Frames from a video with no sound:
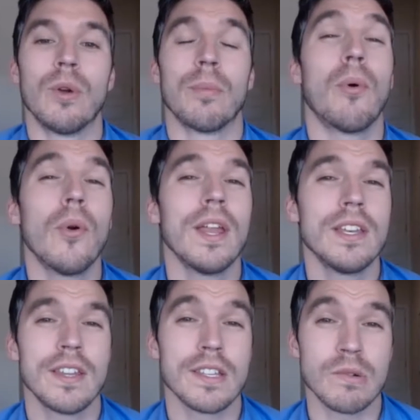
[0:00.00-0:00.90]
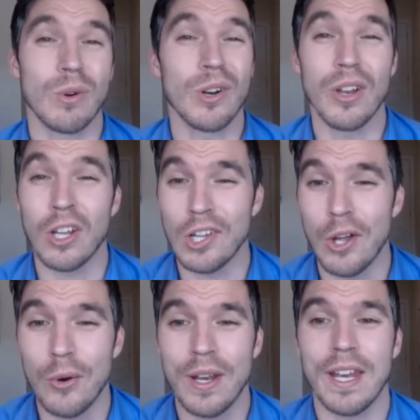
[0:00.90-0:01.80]
born into this world
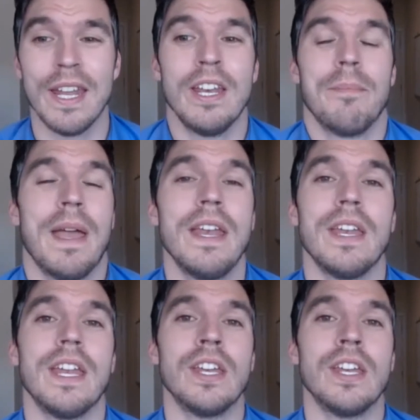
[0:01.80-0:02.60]
alone and independent,